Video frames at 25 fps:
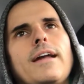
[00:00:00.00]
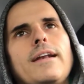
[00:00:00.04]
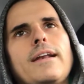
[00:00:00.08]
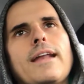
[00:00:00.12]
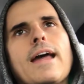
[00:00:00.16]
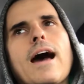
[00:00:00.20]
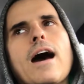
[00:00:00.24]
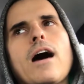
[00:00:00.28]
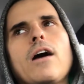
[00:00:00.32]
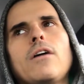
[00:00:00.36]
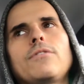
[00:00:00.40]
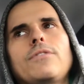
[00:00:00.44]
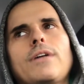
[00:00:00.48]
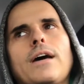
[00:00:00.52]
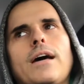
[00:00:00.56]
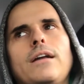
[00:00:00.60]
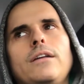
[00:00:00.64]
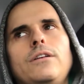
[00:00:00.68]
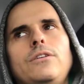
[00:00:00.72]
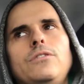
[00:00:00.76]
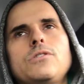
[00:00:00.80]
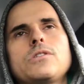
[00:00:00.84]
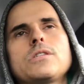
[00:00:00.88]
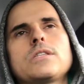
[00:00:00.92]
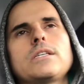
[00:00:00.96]
now that
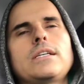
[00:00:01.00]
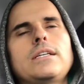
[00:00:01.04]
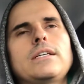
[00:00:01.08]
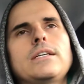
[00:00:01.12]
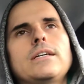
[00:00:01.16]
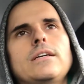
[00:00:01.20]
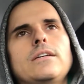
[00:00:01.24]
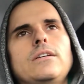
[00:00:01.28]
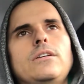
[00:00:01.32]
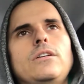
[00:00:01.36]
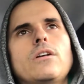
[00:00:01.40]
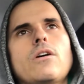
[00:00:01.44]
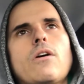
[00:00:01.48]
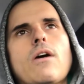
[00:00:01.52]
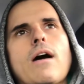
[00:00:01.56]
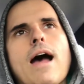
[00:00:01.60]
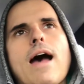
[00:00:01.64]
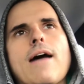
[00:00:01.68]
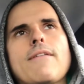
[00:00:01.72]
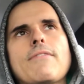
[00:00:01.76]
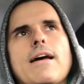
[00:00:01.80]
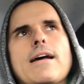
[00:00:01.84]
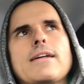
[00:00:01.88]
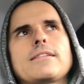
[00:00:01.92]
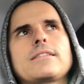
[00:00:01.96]
you see it, you don't
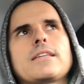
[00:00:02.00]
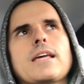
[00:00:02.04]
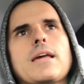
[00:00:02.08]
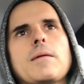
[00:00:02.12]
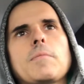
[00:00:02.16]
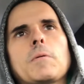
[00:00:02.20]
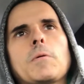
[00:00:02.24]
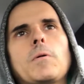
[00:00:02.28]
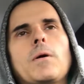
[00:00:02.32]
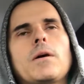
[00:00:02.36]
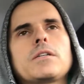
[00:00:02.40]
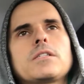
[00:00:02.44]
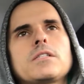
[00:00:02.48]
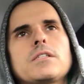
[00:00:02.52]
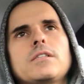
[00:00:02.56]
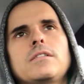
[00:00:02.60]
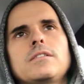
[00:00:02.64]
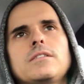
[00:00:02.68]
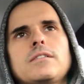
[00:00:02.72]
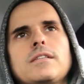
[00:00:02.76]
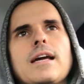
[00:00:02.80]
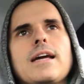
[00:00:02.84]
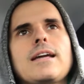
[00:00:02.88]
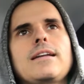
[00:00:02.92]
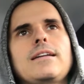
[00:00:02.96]
have that same question
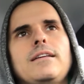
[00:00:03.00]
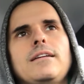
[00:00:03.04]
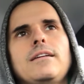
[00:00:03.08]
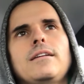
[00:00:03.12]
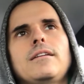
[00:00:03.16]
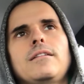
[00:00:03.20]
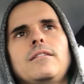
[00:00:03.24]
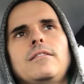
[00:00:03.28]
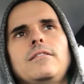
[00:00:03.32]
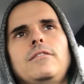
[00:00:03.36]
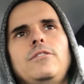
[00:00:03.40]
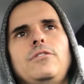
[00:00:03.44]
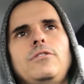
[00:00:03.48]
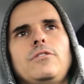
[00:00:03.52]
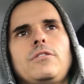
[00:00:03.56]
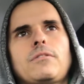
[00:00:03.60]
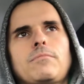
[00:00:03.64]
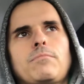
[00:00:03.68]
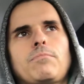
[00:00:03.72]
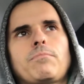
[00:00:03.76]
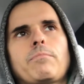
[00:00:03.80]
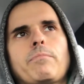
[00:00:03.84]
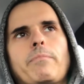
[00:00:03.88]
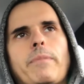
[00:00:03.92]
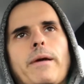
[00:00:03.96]
as they did. You
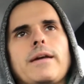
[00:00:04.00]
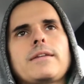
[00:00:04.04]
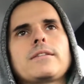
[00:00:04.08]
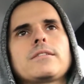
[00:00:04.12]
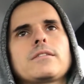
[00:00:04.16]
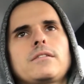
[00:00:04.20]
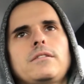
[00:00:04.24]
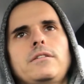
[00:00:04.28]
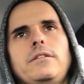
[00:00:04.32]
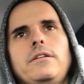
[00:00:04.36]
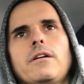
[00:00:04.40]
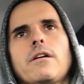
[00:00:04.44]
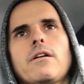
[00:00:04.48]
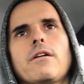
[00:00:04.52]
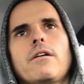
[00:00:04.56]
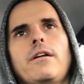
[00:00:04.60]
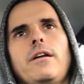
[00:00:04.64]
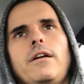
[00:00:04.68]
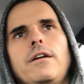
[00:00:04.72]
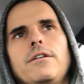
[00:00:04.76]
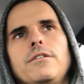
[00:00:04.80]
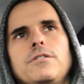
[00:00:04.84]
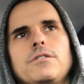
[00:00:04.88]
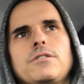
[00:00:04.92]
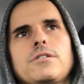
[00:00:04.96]
basically
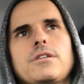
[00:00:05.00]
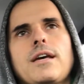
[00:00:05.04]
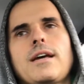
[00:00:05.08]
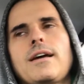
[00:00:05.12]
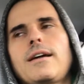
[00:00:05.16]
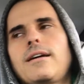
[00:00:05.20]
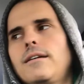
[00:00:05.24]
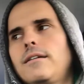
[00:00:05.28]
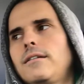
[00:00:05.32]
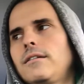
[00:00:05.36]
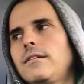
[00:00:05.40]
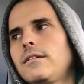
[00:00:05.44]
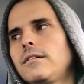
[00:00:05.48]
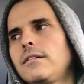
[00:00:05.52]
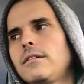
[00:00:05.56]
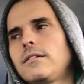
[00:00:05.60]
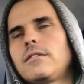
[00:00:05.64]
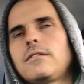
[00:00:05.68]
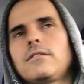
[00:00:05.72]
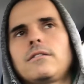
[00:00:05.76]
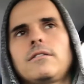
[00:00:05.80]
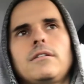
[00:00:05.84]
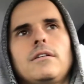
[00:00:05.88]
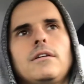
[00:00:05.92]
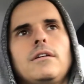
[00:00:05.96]
already understand.
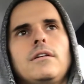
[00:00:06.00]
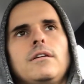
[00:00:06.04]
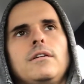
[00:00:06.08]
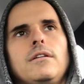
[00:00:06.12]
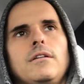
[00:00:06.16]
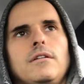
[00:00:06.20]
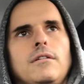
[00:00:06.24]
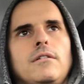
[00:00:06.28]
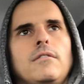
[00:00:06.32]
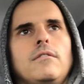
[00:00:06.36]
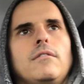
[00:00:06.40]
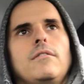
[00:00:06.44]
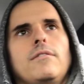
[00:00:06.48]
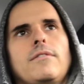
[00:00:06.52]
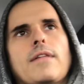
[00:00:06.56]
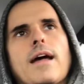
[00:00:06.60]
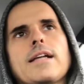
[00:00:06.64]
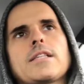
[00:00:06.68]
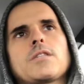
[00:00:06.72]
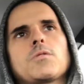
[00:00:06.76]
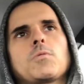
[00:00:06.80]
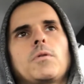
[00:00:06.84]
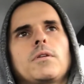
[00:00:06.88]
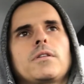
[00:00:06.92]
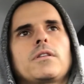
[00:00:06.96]

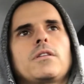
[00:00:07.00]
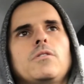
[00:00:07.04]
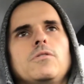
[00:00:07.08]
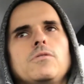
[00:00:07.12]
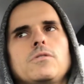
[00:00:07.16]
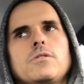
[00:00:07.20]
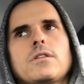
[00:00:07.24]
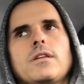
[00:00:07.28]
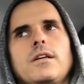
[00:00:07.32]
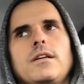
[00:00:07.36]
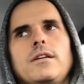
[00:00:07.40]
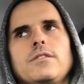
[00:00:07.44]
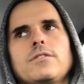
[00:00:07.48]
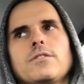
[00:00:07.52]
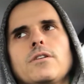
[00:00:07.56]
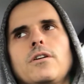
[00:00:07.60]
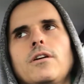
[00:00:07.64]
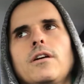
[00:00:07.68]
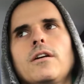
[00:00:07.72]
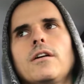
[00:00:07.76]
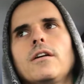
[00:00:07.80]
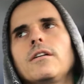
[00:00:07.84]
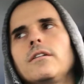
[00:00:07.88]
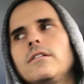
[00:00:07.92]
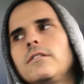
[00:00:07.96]
That's what those things
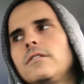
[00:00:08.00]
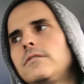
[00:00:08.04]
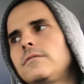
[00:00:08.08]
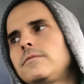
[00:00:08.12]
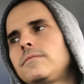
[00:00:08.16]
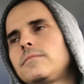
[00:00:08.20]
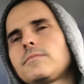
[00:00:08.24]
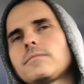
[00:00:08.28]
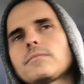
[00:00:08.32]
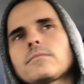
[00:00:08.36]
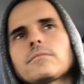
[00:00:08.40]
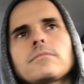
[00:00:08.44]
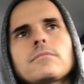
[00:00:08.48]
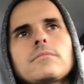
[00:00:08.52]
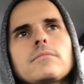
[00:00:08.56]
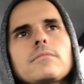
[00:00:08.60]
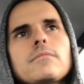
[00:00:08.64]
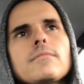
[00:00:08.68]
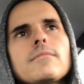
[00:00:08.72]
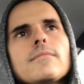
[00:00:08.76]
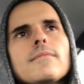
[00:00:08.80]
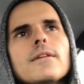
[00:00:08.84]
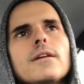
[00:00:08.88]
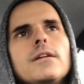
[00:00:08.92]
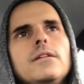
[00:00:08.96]
are.
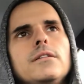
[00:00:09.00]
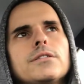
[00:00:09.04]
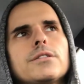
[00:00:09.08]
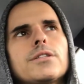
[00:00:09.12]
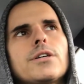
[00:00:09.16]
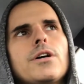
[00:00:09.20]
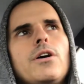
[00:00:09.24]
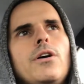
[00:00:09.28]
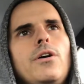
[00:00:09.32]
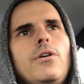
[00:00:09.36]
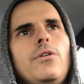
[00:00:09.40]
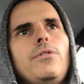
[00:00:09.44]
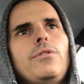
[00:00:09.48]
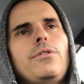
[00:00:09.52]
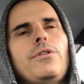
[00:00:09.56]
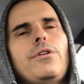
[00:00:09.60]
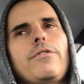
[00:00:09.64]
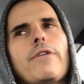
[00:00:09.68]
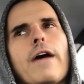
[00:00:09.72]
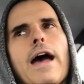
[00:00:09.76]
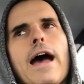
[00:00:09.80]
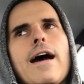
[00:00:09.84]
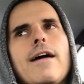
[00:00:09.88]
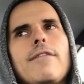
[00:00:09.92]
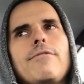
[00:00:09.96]
So
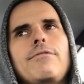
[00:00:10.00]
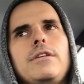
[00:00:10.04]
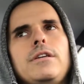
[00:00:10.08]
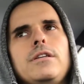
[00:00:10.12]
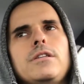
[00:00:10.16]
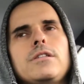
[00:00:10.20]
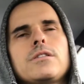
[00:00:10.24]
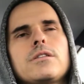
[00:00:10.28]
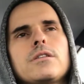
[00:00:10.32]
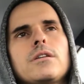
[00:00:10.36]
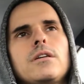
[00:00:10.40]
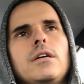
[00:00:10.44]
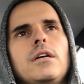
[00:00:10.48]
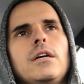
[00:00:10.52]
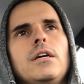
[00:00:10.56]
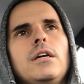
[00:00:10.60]
you have these